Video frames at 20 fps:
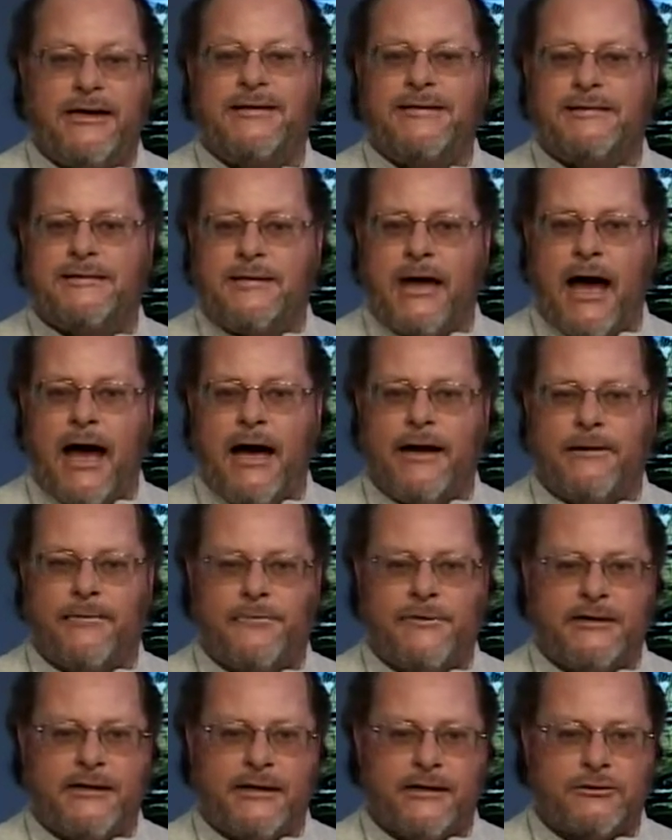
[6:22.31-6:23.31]
inside of
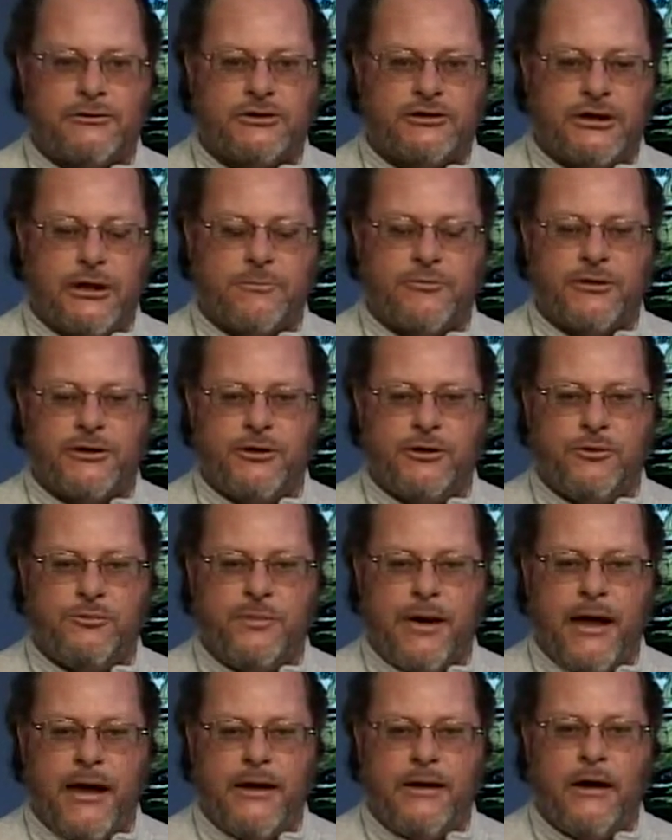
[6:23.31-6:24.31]
the dealership with new
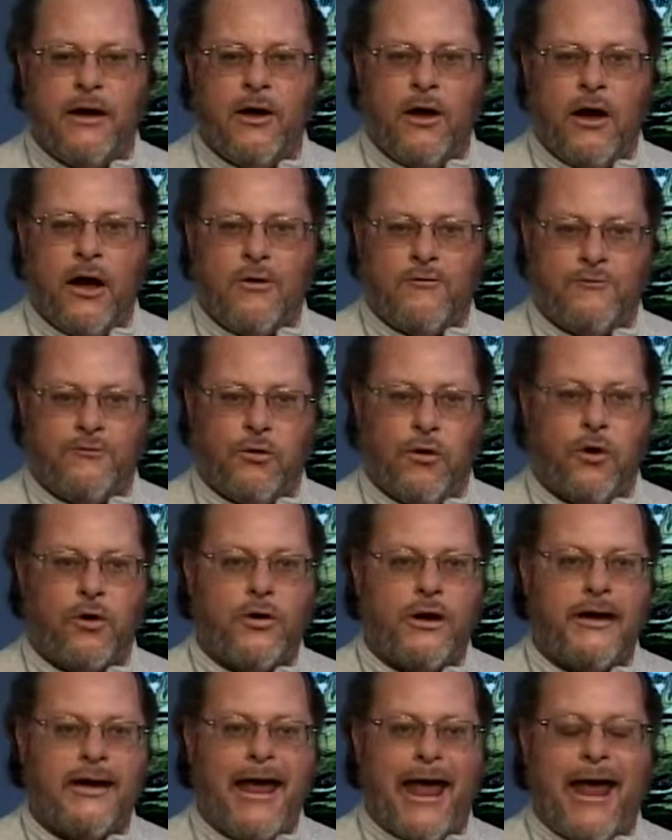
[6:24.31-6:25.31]
paint,
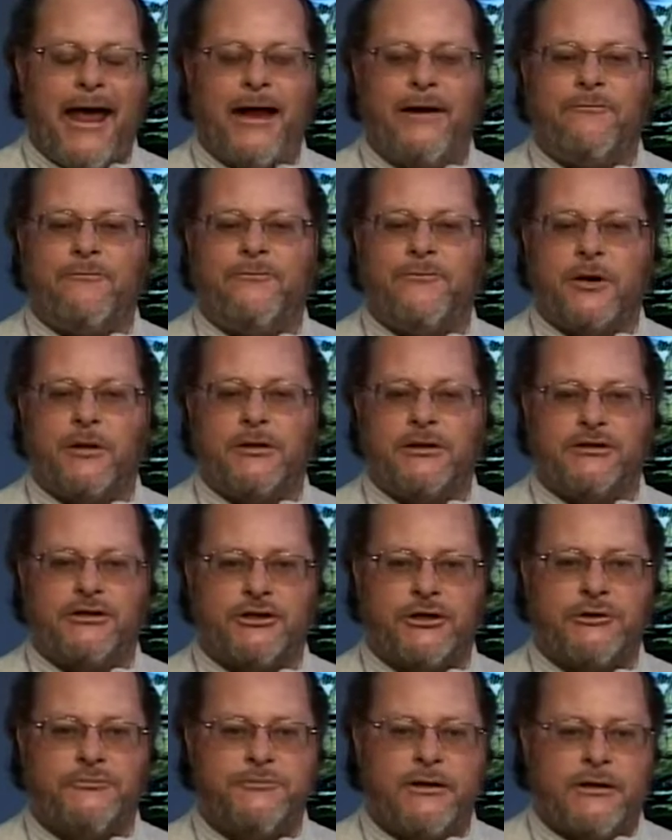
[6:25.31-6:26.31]
flooring, and
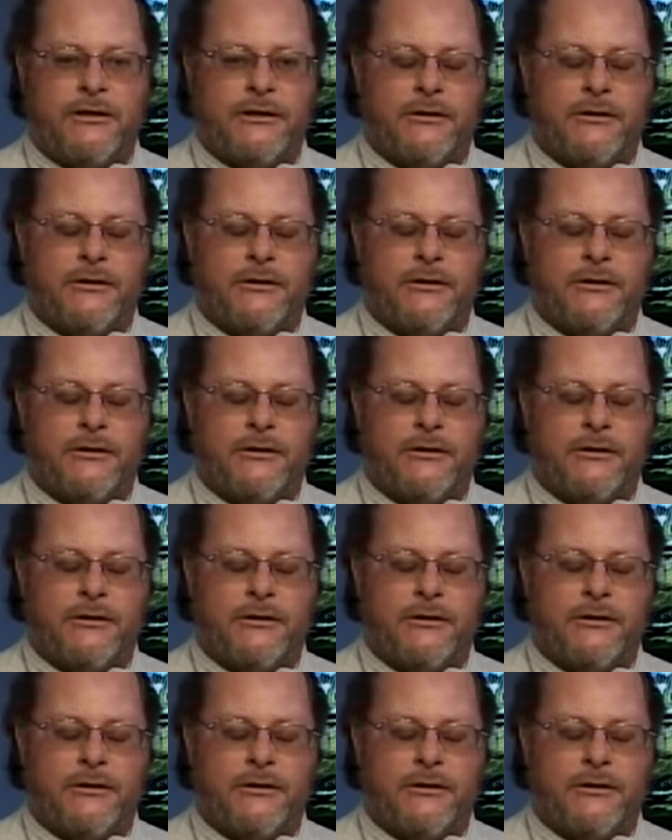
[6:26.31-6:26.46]
furniture.